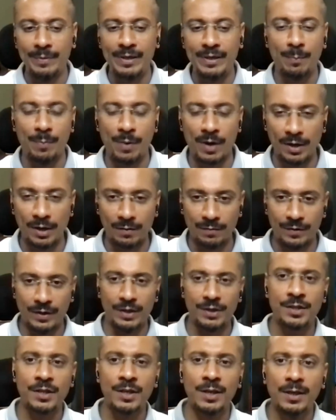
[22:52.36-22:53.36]
be a part of
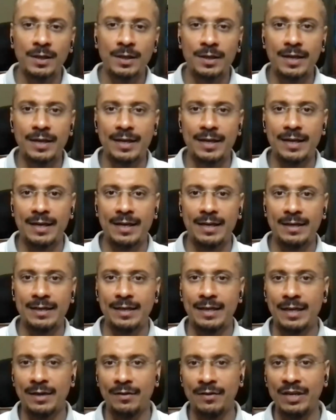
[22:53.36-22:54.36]
this and
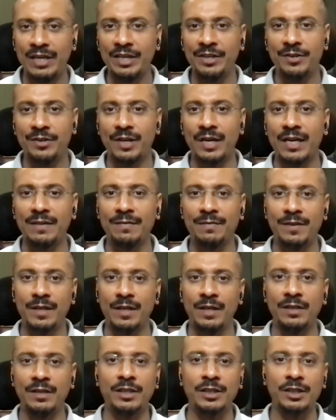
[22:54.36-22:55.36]
really drive
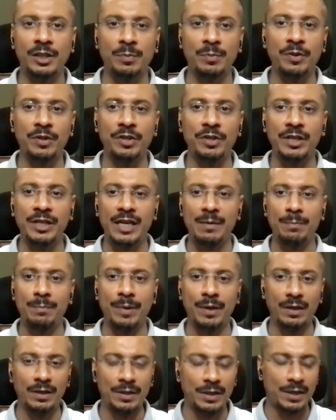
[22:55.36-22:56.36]
the community and
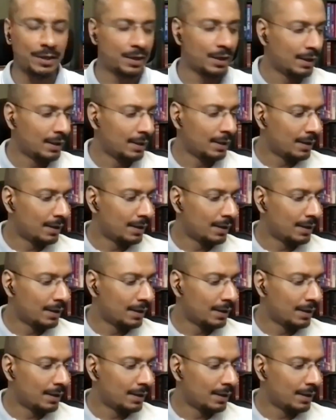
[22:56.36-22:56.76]
build it.